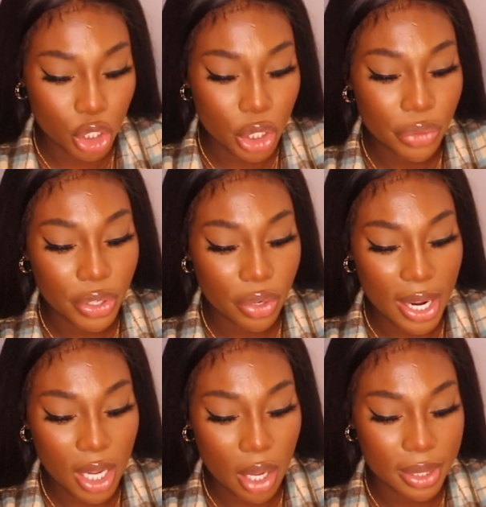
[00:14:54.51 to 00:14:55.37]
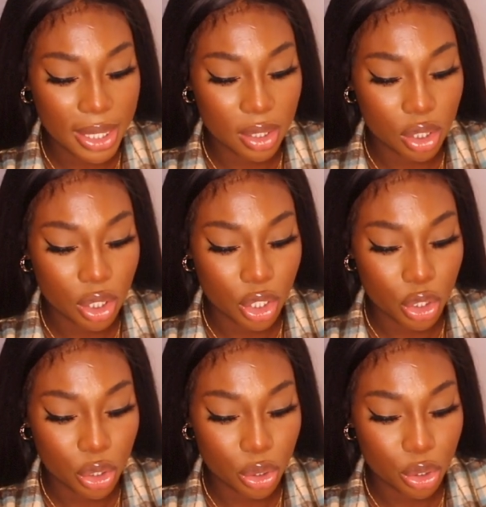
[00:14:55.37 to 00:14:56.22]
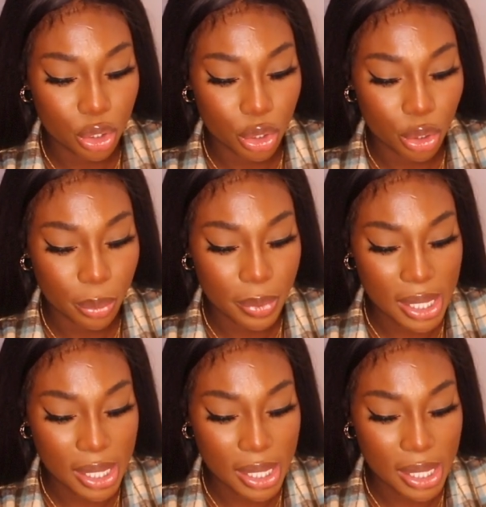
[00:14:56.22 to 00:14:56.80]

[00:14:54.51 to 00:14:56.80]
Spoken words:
Do you regret going into YouTube